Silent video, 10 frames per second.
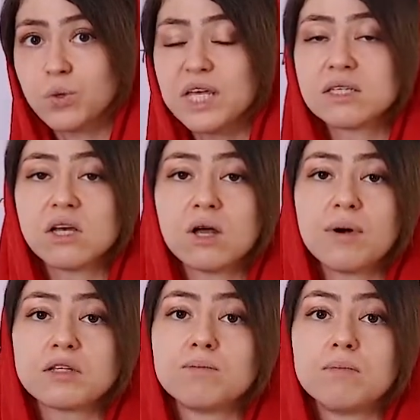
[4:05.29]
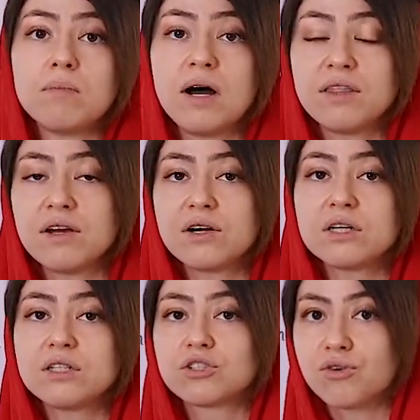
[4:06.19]
We can talk about
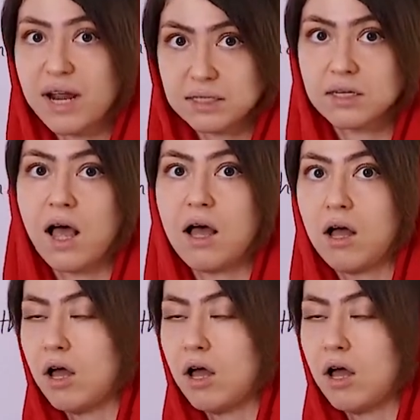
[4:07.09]
Mother Teresa.